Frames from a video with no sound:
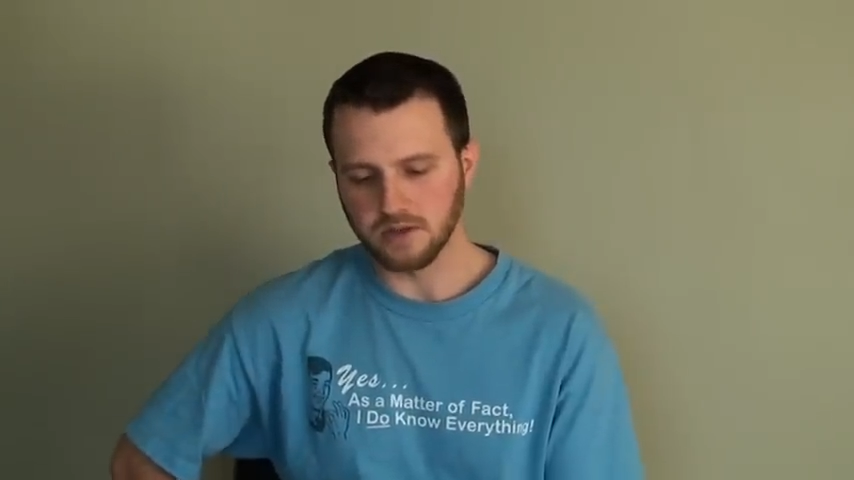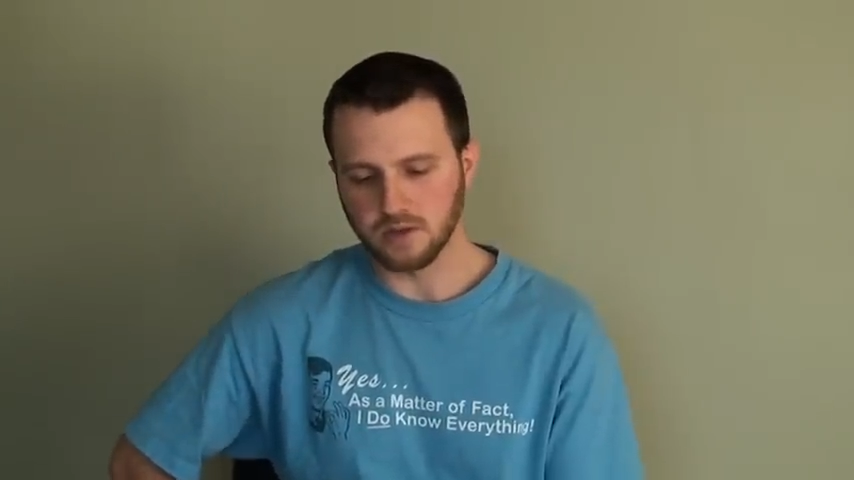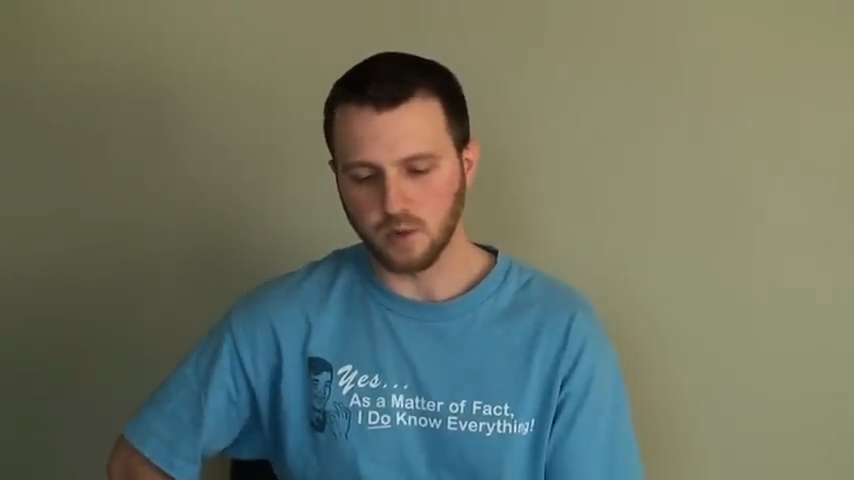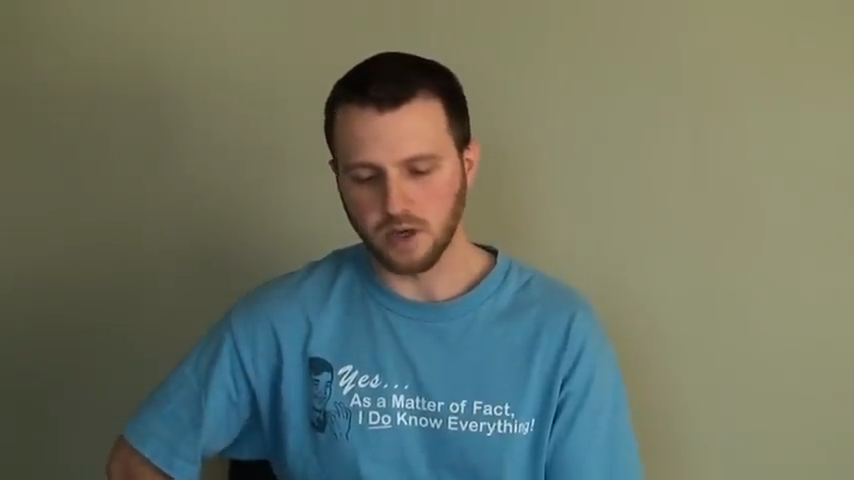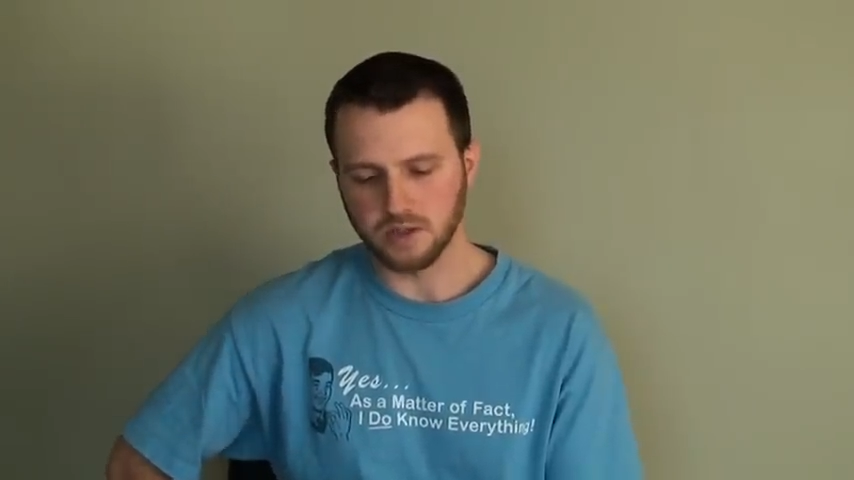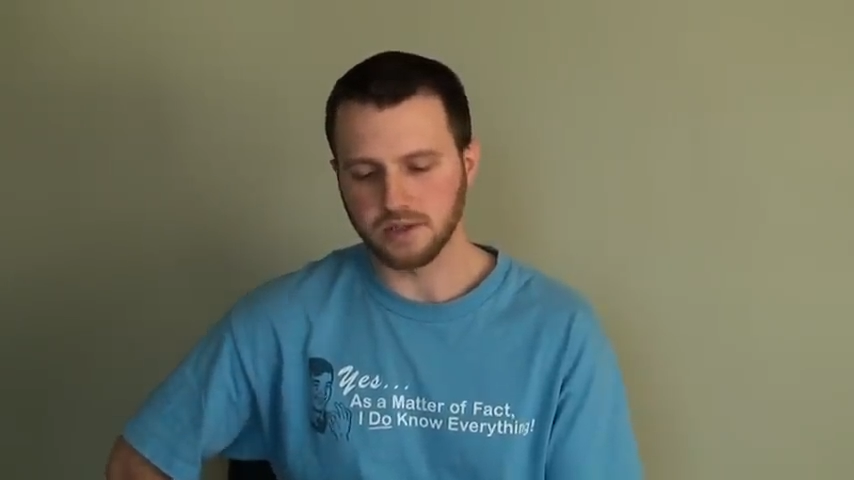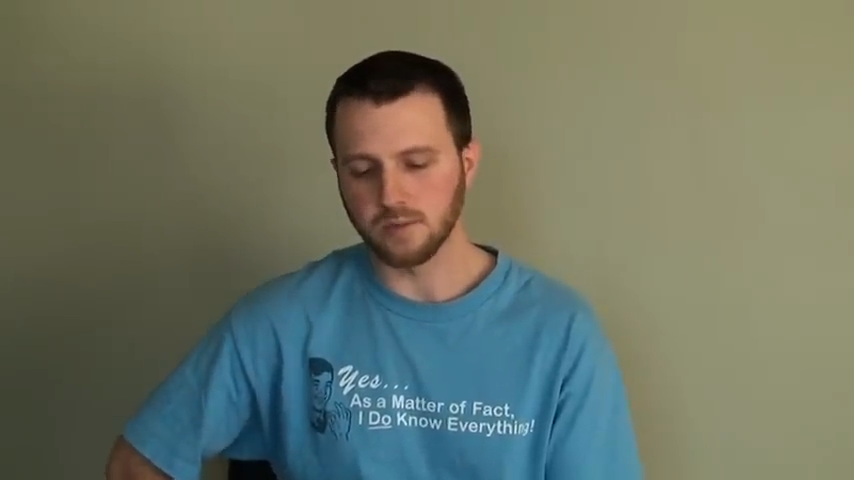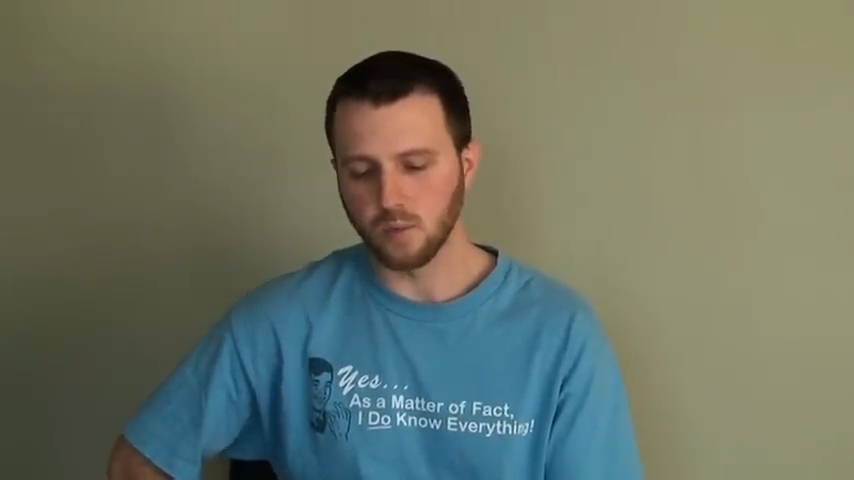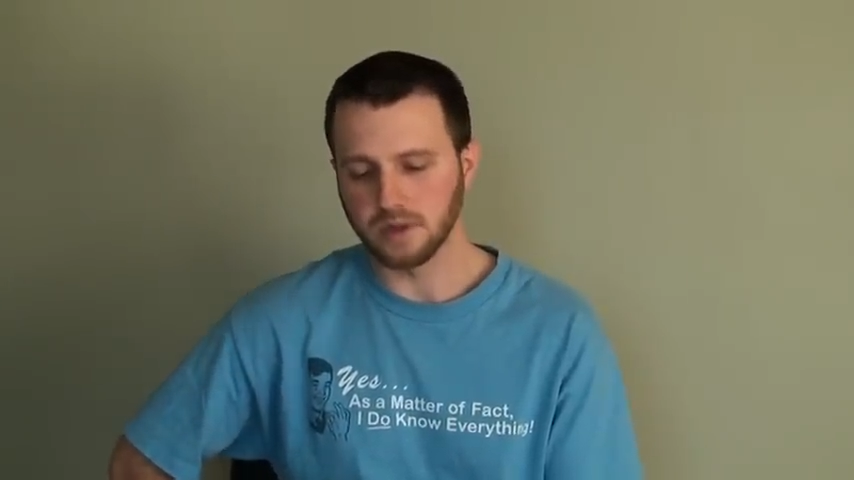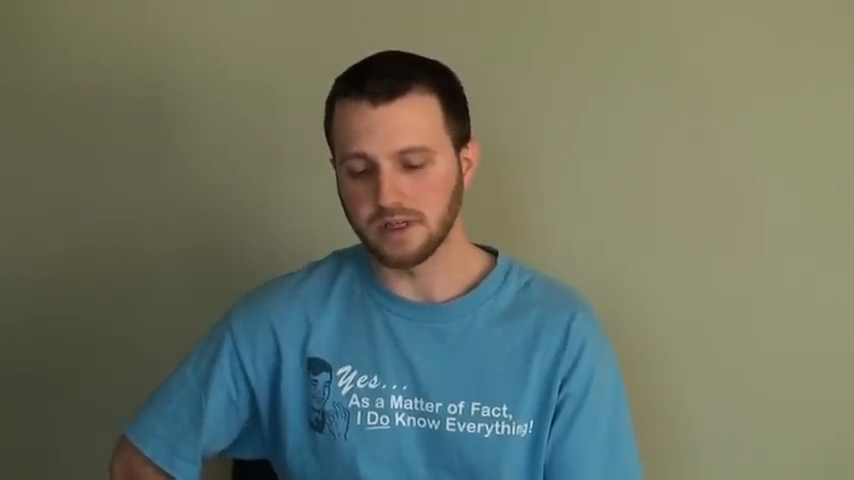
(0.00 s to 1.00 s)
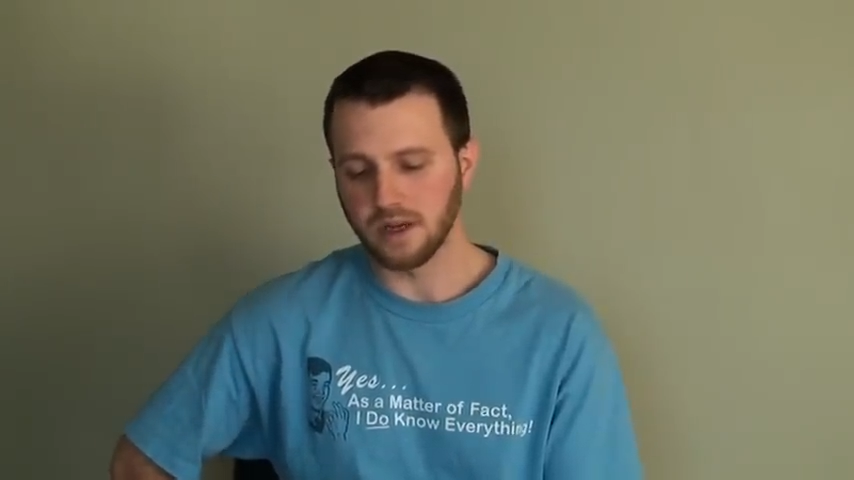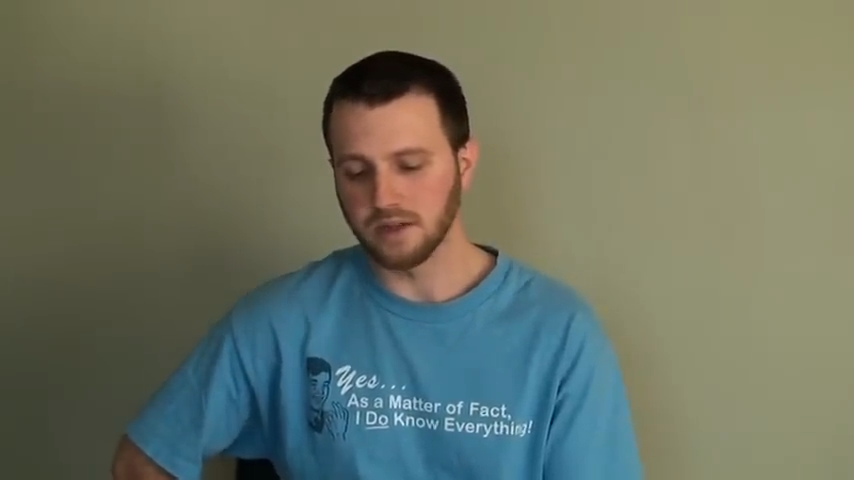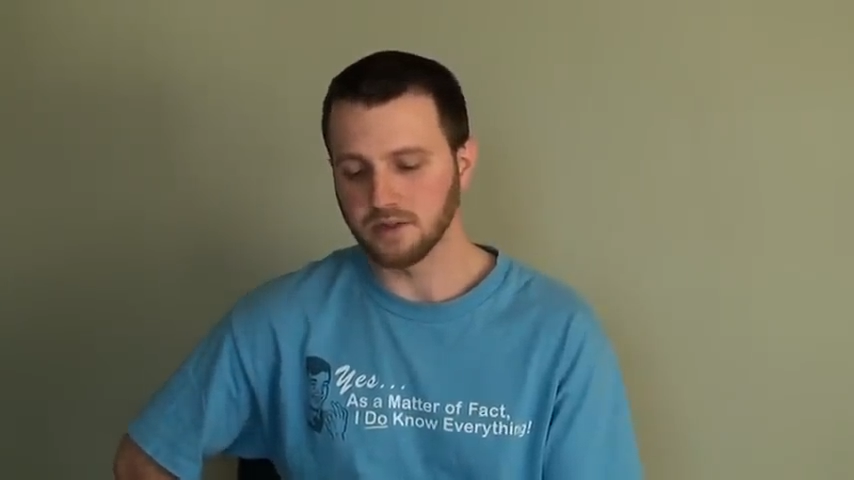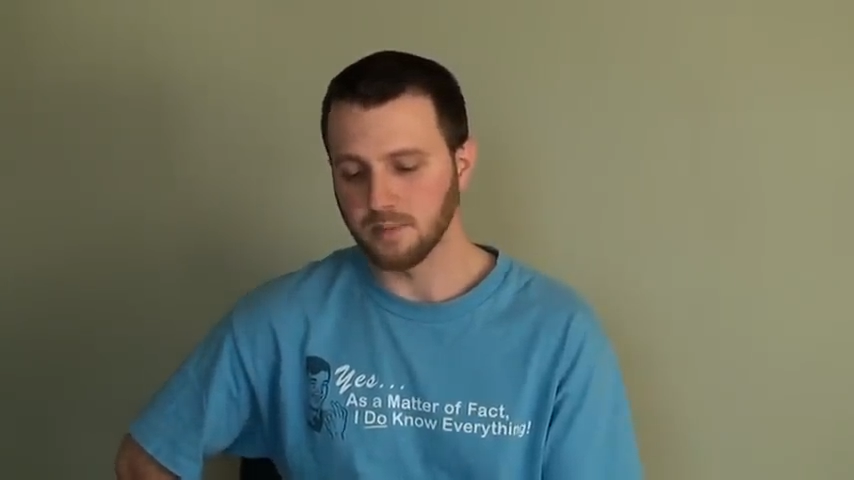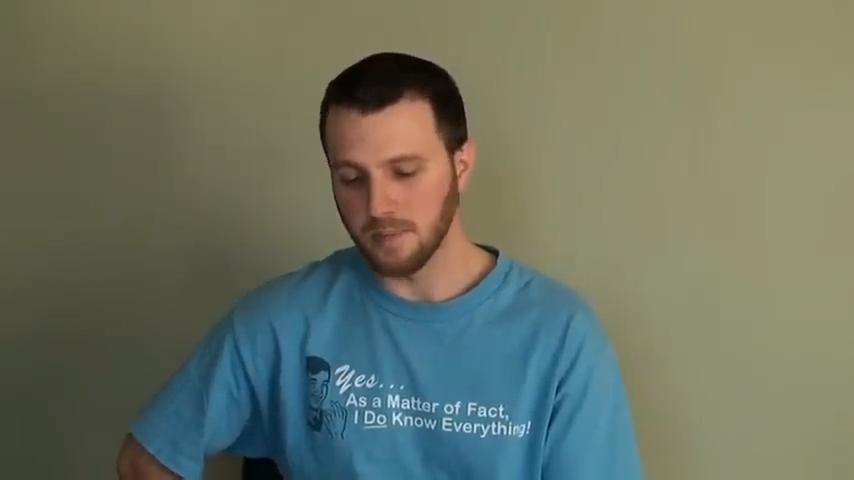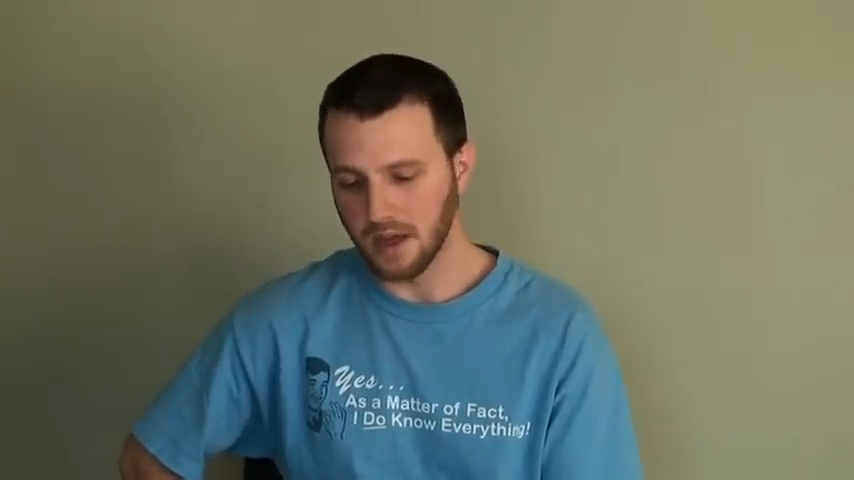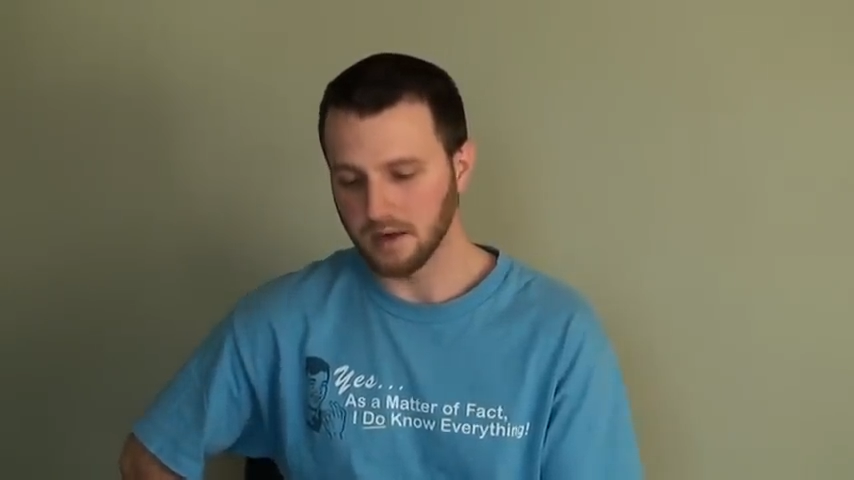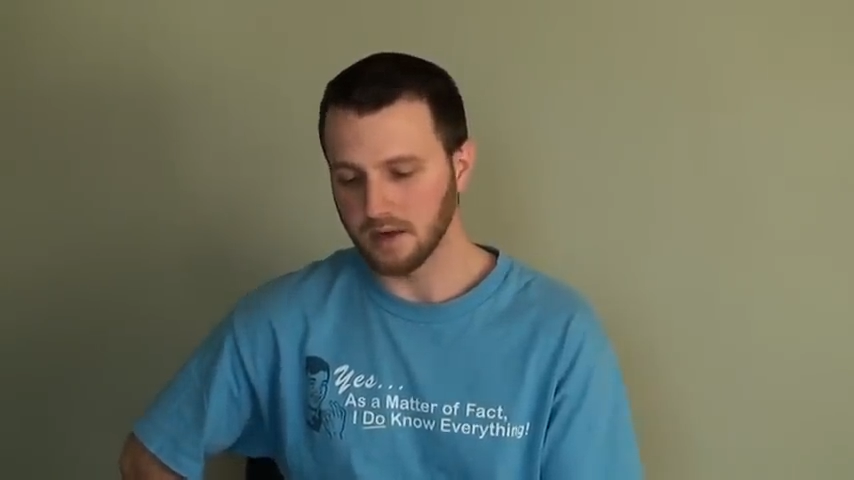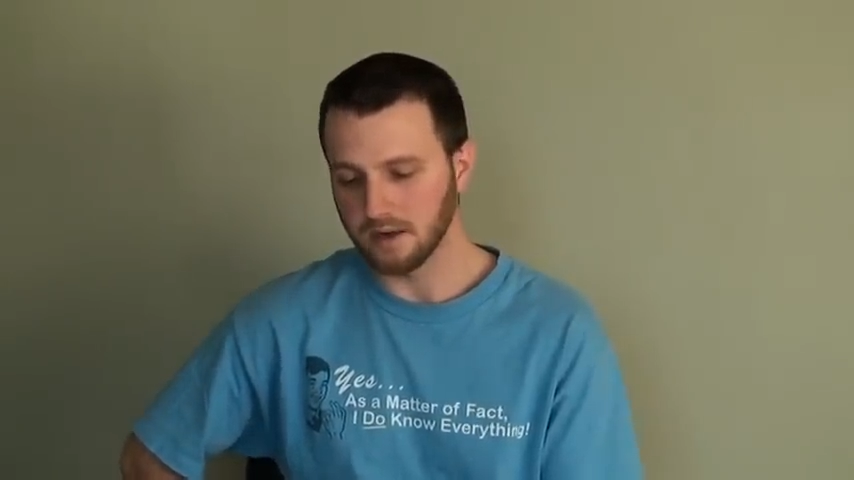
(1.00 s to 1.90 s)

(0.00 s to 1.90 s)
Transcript: this question and what the answer meant,